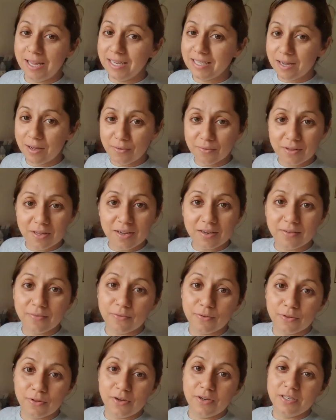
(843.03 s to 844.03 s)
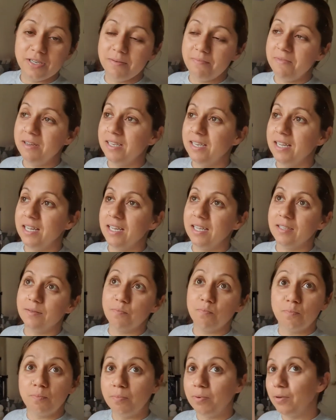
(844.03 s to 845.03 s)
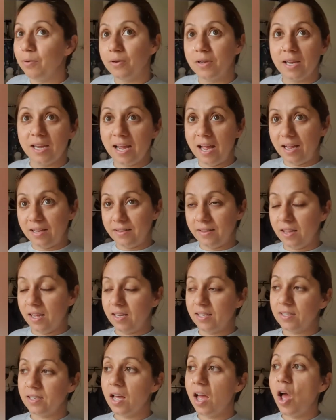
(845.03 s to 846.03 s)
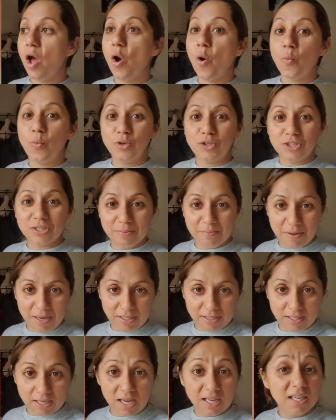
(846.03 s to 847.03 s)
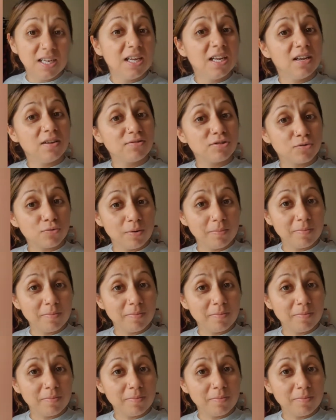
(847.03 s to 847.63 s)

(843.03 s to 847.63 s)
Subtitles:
down there for 30 minutes looking at things, which is amazing. And he loves dream